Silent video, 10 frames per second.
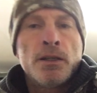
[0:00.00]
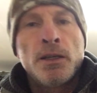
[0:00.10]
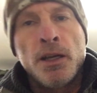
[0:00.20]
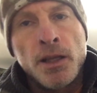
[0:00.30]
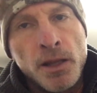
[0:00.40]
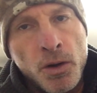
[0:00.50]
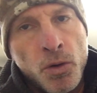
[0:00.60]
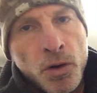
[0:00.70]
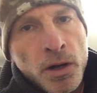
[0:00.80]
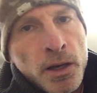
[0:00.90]
to hit the
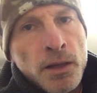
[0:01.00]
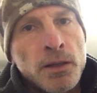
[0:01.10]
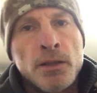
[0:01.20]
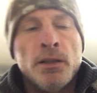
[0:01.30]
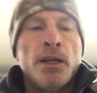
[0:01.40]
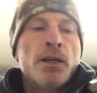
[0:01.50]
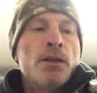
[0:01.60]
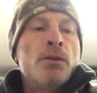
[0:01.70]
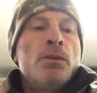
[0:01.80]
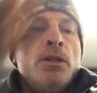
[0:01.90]
quarry like
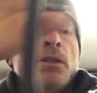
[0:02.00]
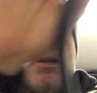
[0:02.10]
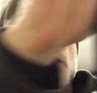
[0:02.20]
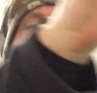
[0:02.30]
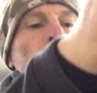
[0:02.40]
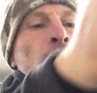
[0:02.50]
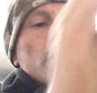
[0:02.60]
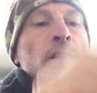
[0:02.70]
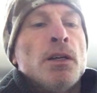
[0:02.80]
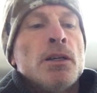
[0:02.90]
when you start shooting
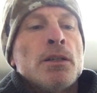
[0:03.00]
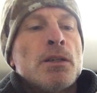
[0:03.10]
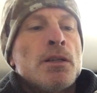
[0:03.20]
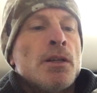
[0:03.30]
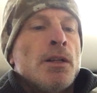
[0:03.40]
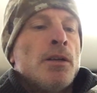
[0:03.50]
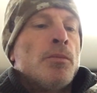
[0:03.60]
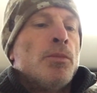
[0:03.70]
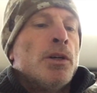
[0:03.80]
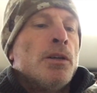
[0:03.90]
slugs.
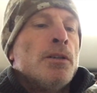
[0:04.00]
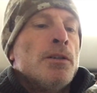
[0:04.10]
But